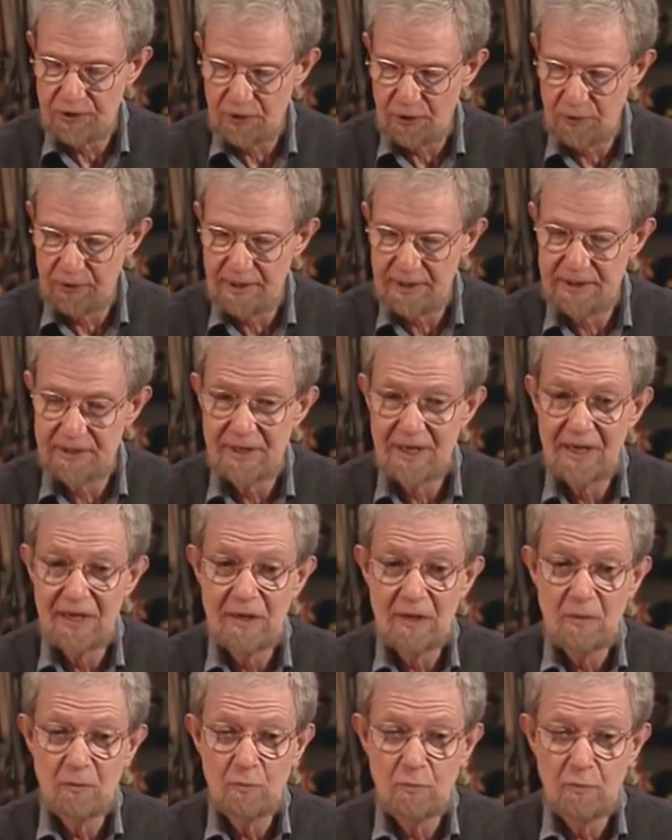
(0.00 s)
stone has
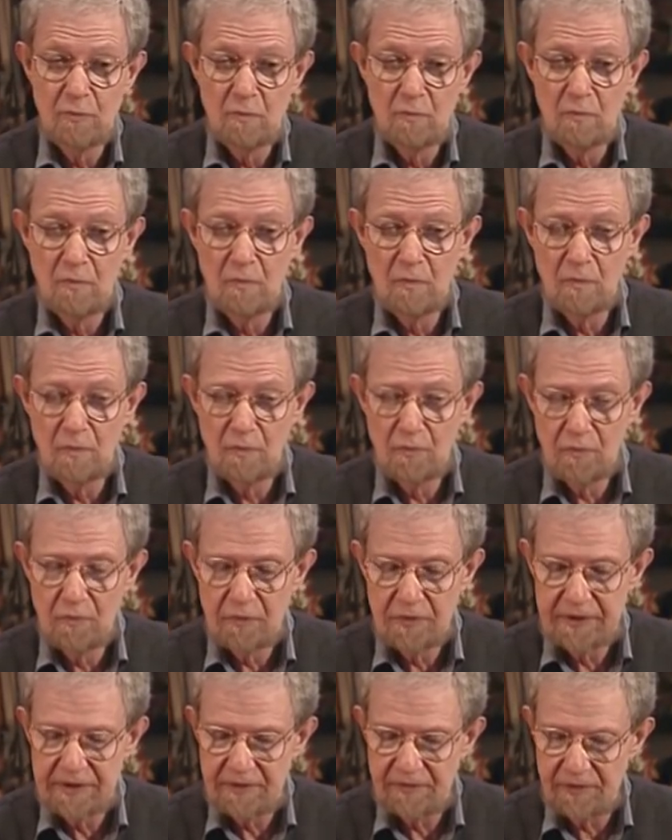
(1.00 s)

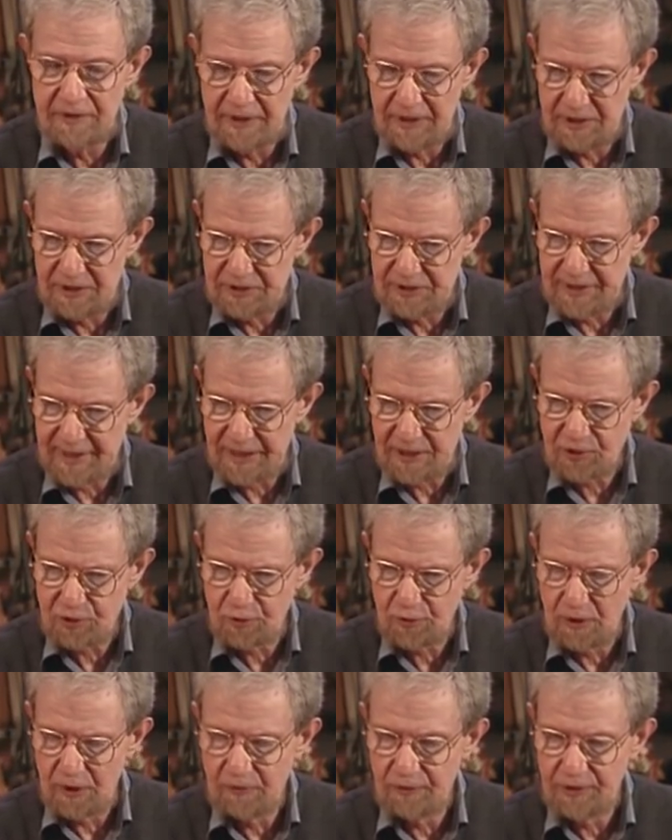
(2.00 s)
given its
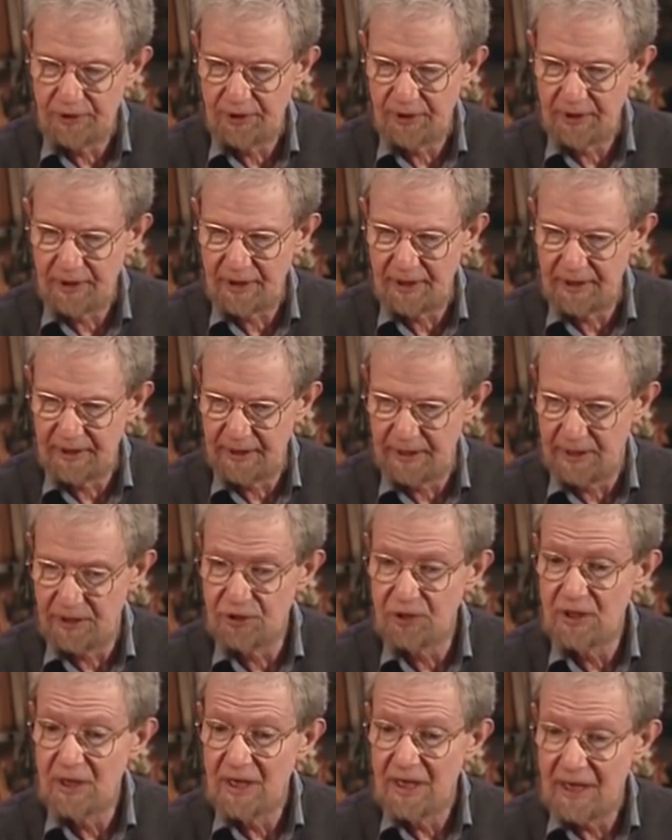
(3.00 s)
texture over to the cutting
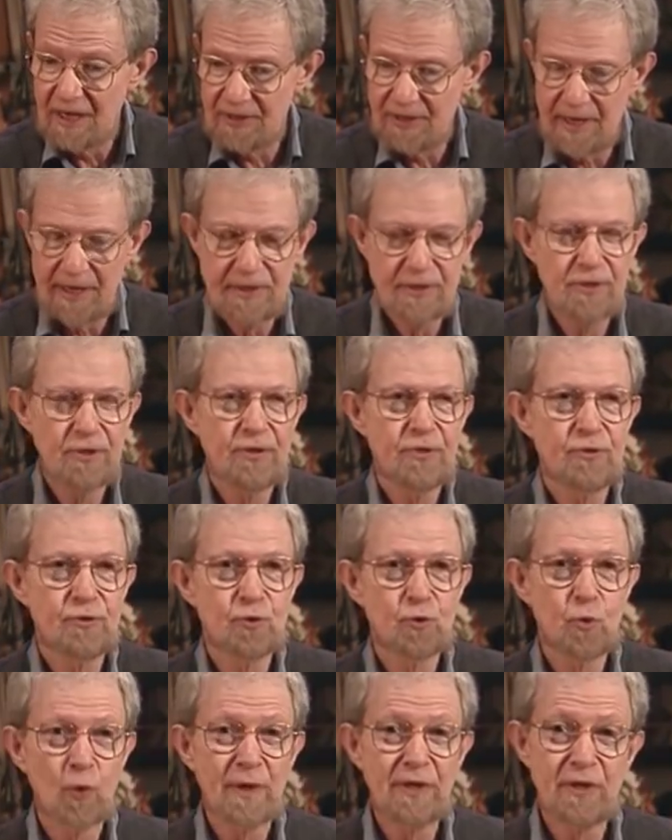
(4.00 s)
edge, and that is to do
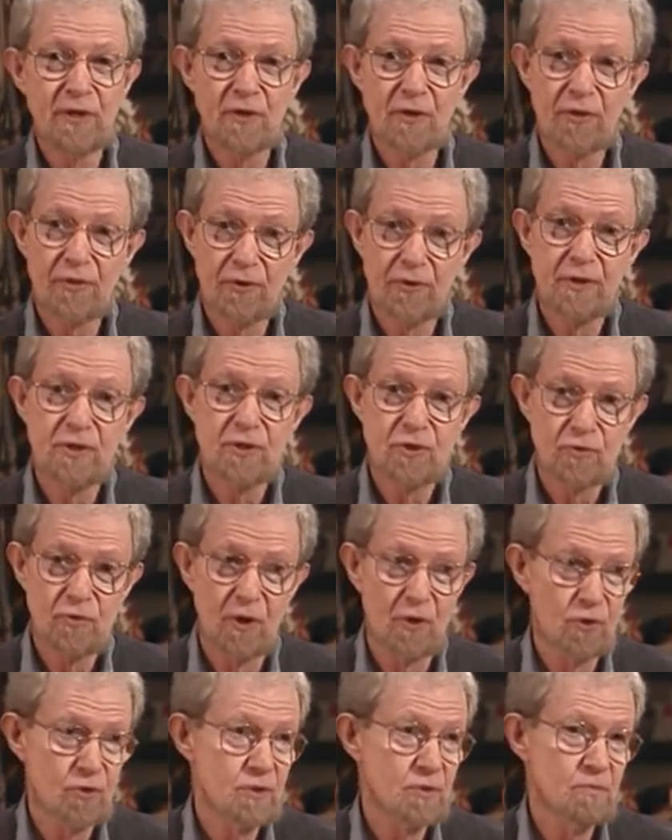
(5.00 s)
20 or 30
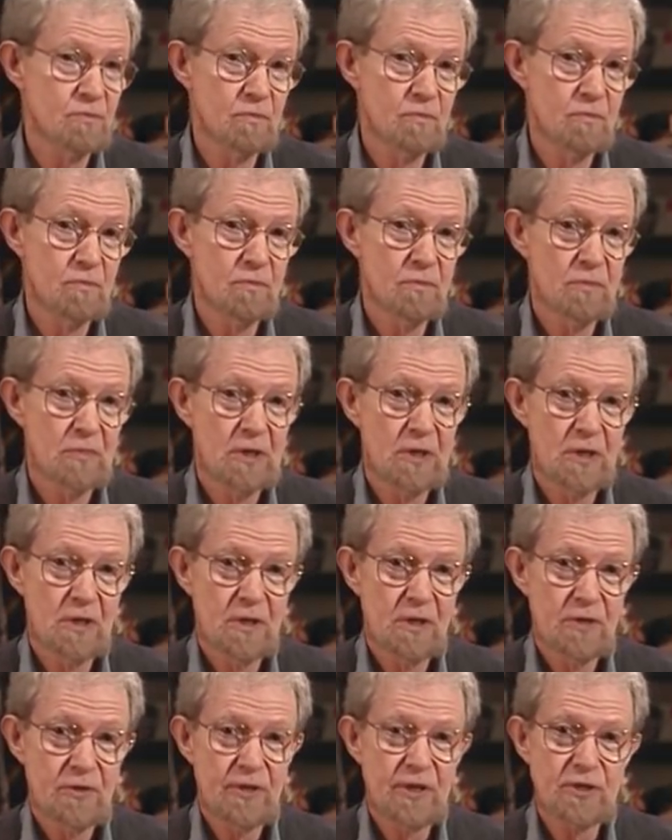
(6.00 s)
strokes.
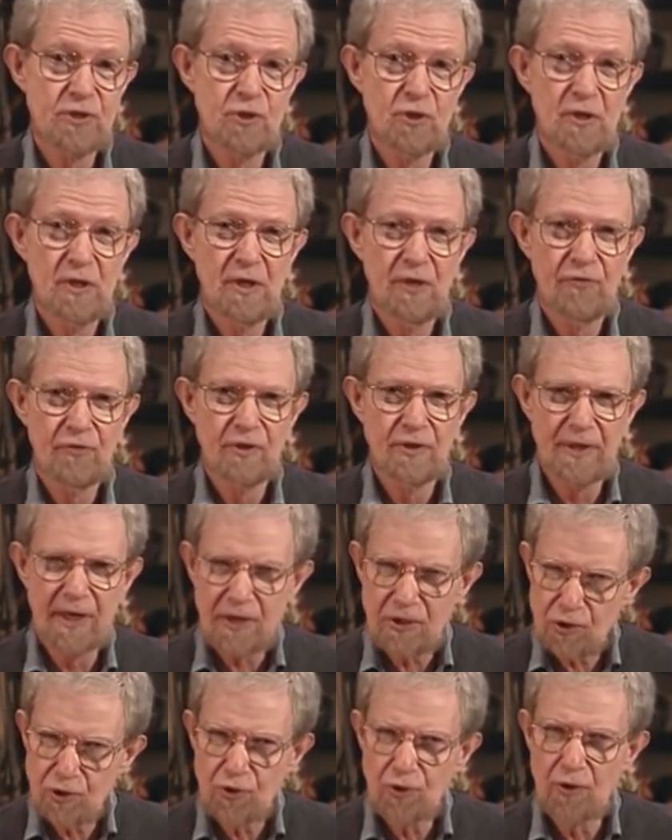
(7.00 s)
That if you're
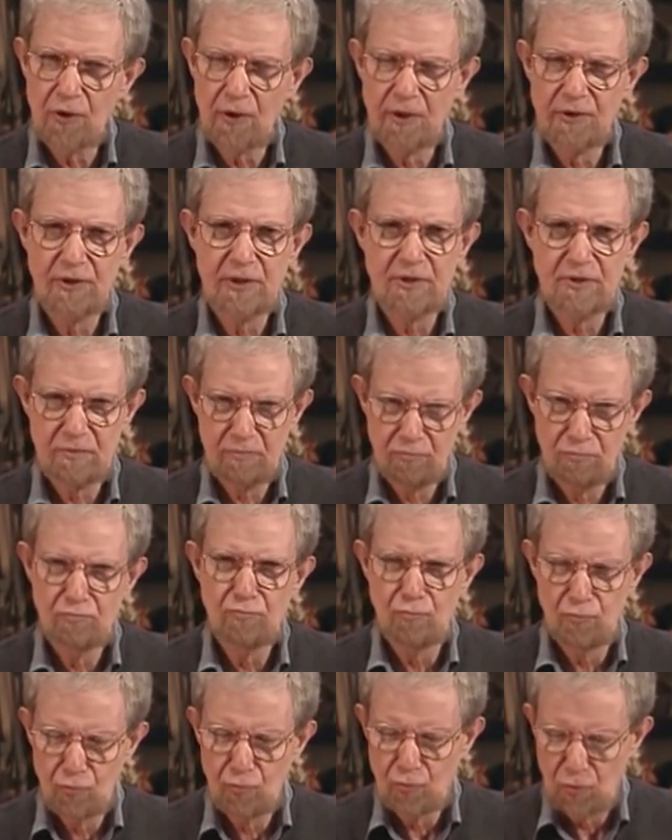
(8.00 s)
not sure, just
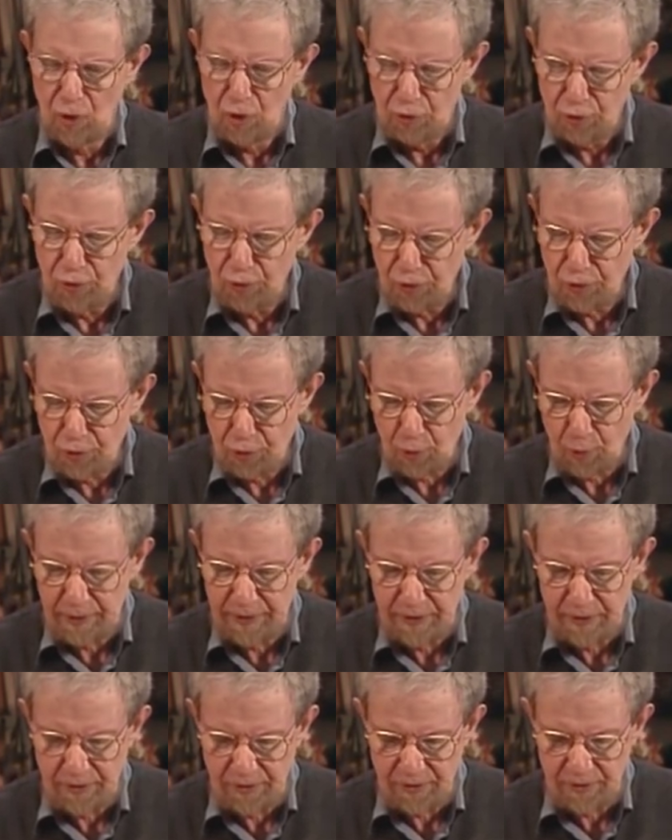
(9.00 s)
do your 20
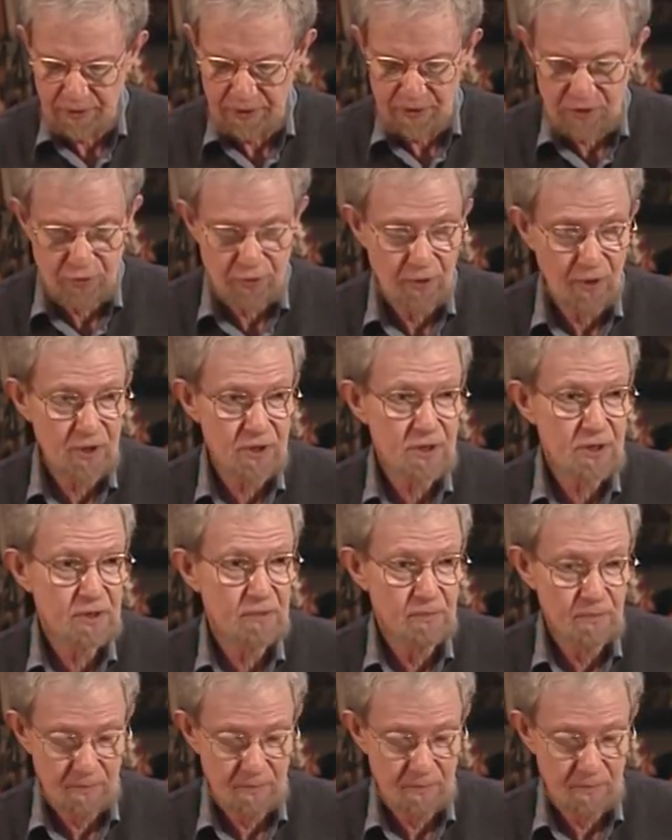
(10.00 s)
or 30 strokes.